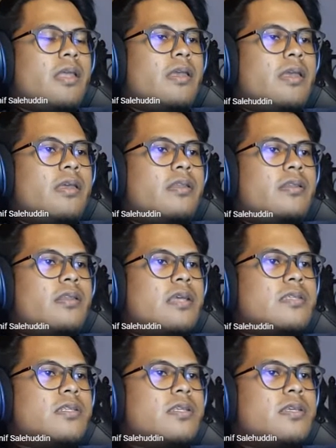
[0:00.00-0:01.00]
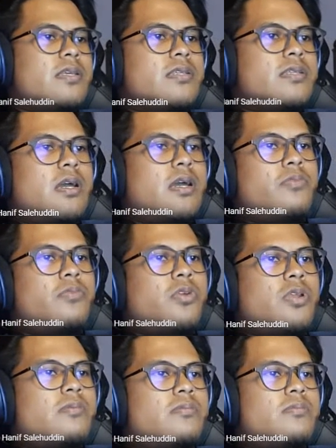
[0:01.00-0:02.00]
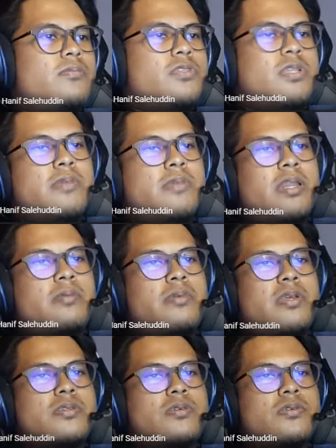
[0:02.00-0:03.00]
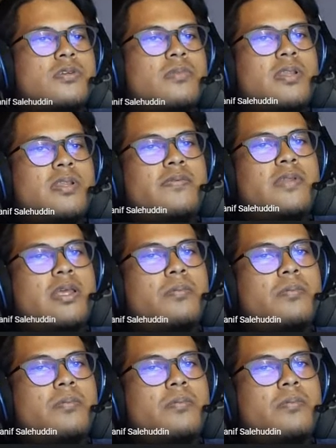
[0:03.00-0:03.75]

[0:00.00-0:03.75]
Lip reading: And then lastly is Muslim academics also believe